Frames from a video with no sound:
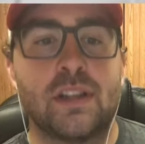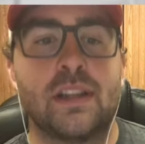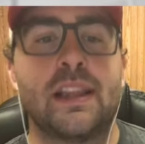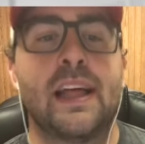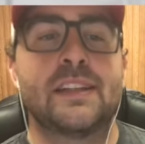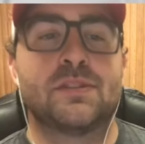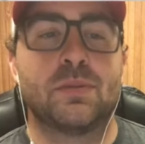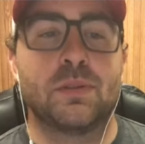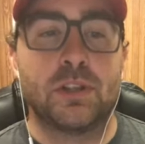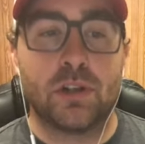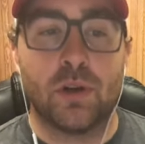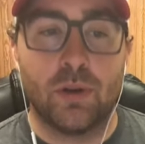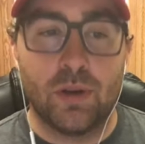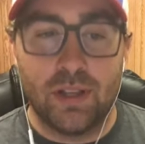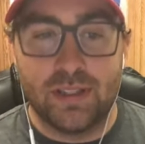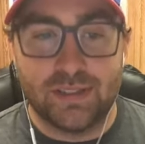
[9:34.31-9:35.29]
that's when you
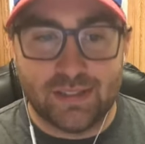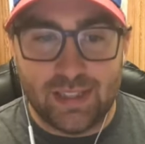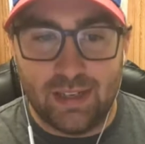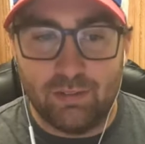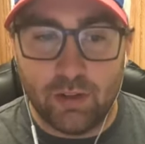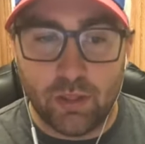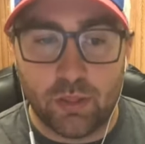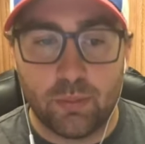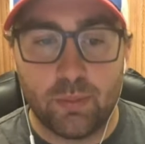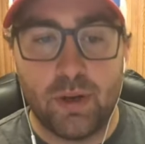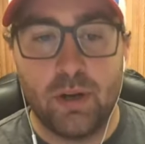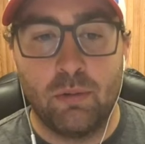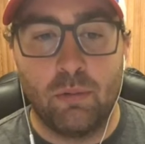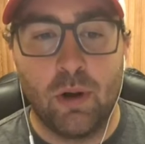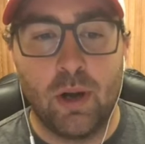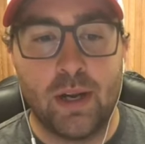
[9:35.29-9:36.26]
go to the seven three
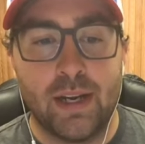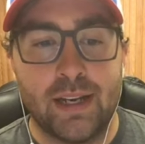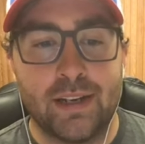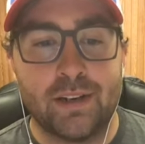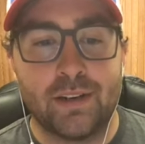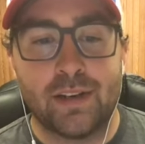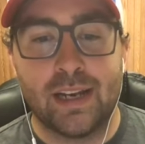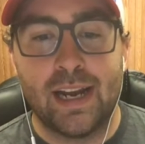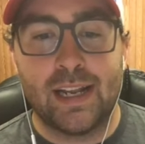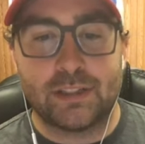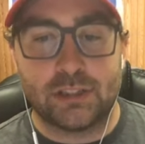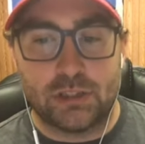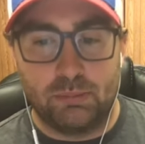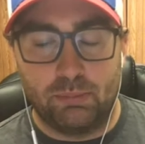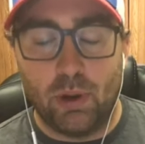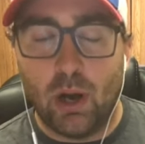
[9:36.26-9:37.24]
to one and you can
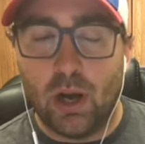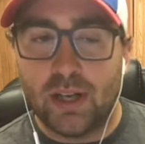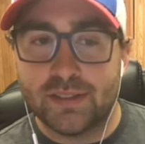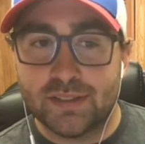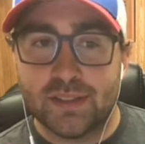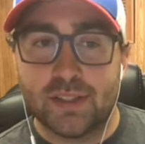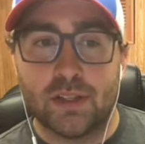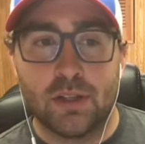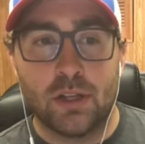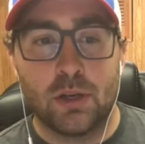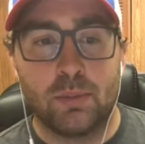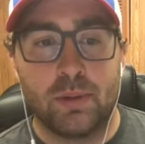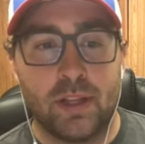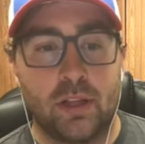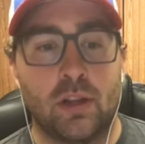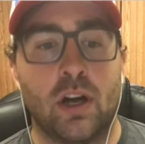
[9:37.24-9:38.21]
actually pause it a
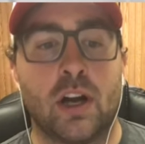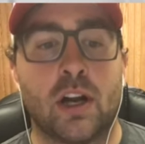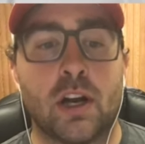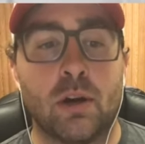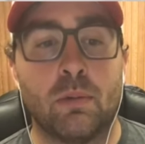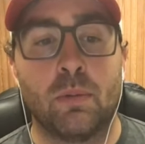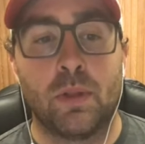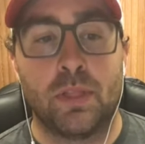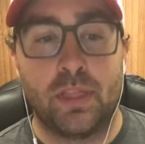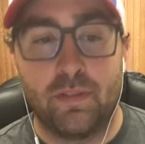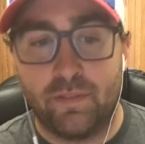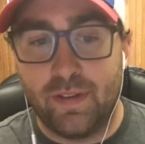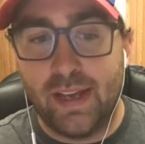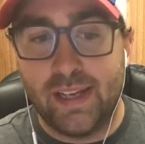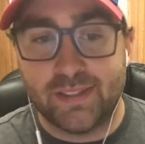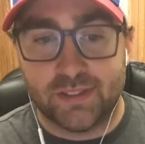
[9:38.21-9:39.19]
little bit longer with the
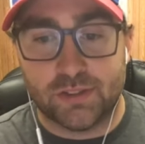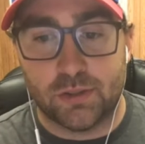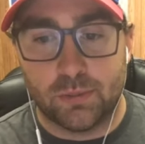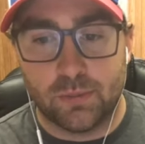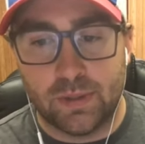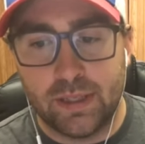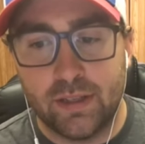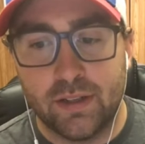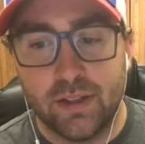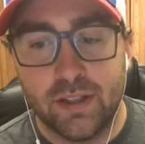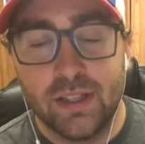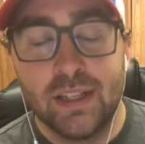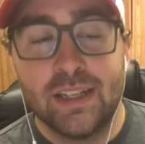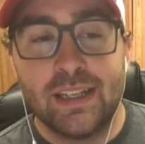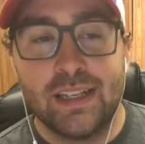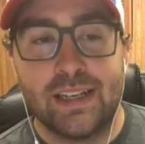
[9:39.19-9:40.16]
faster reel
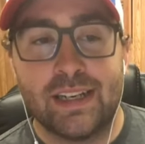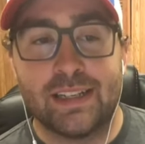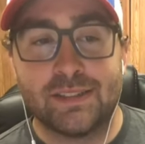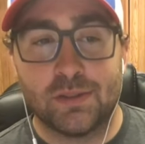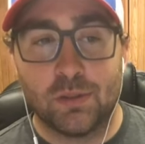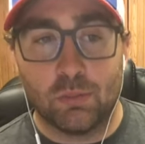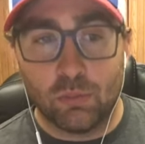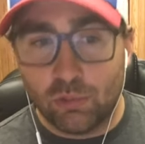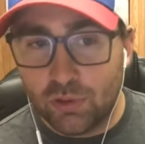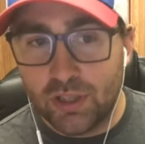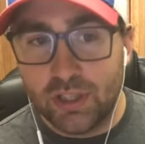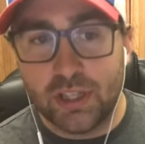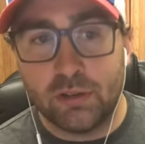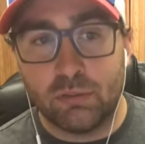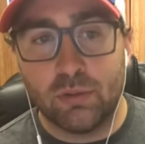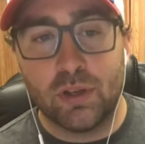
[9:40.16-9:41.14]
and get some
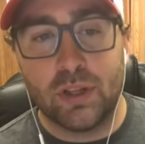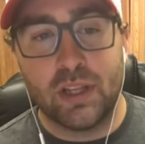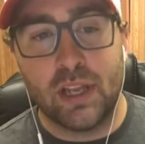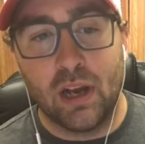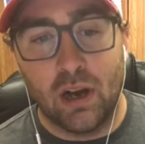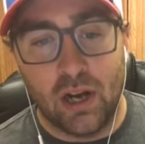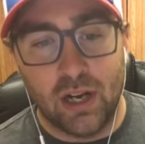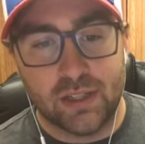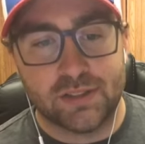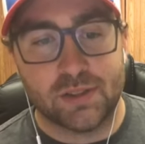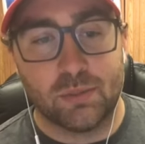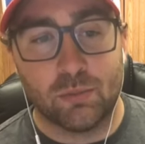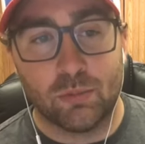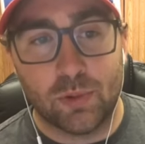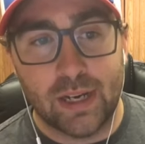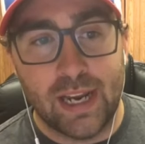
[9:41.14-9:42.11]
really really
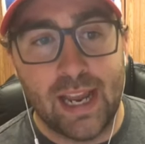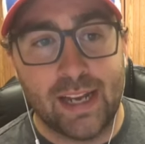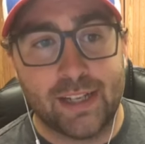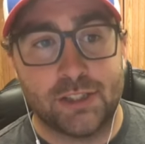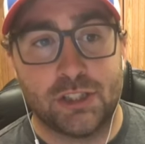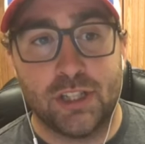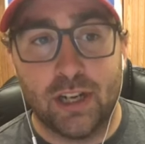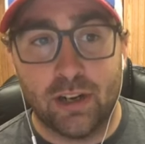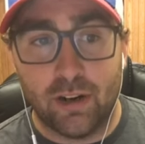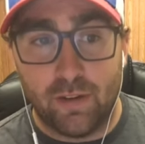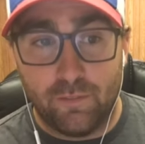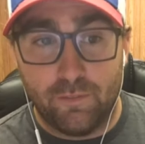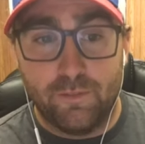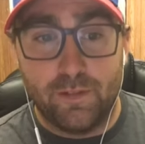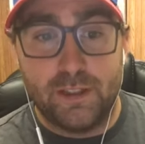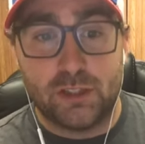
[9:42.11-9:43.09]
awesome reactionary
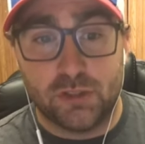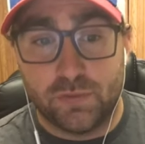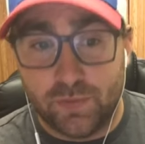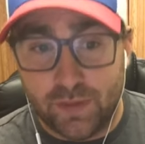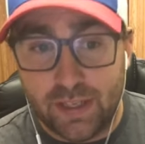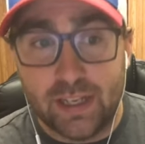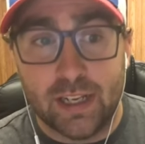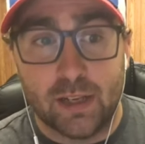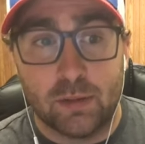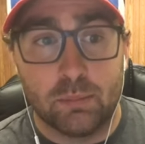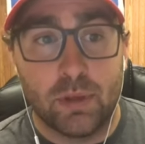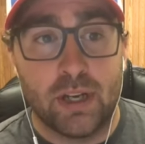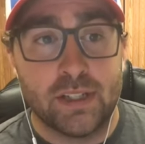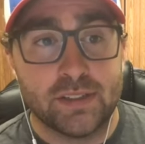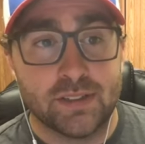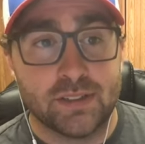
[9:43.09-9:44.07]
fish feeding
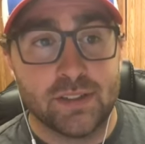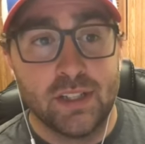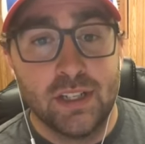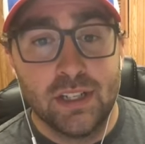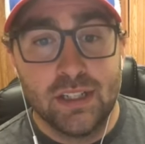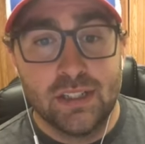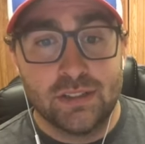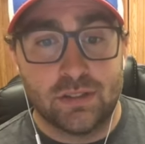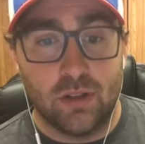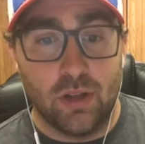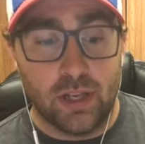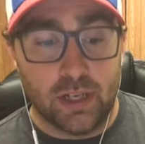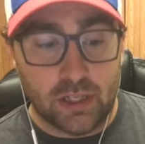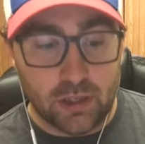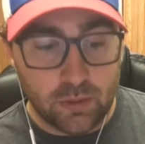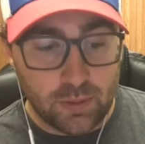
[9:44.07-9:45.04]
bites so
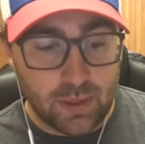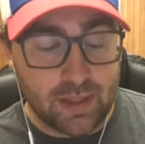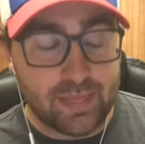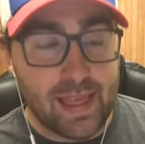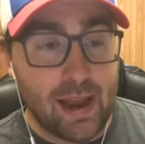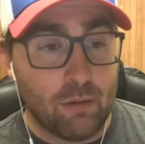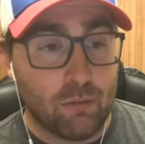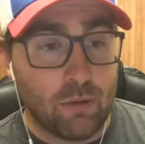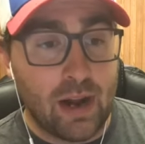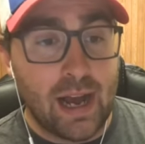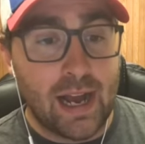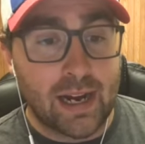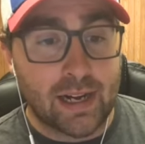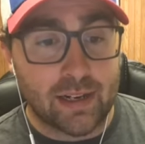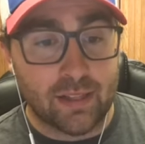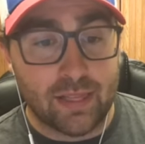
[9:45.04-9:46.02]
like you hit that
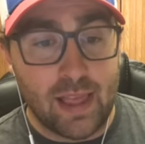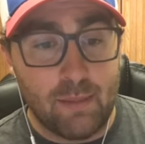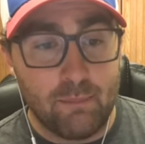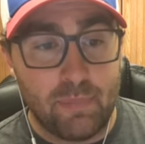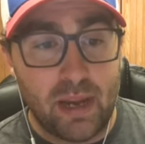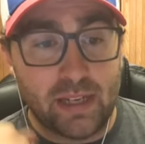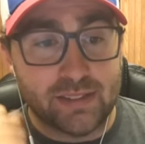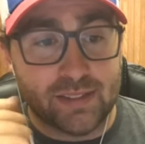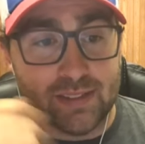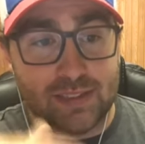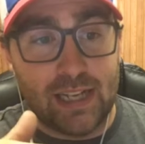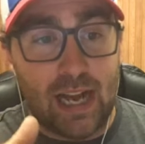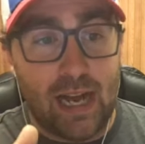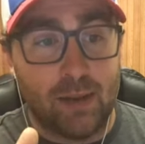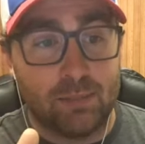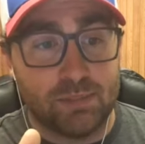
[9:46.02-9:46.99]
rock that bait
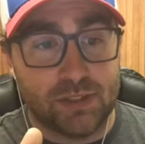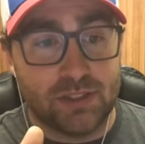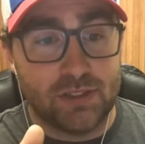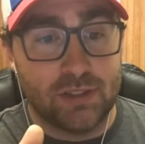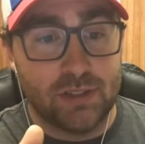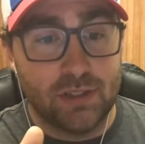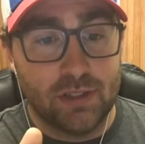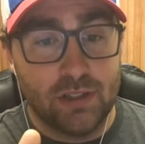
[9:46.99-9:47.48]
stops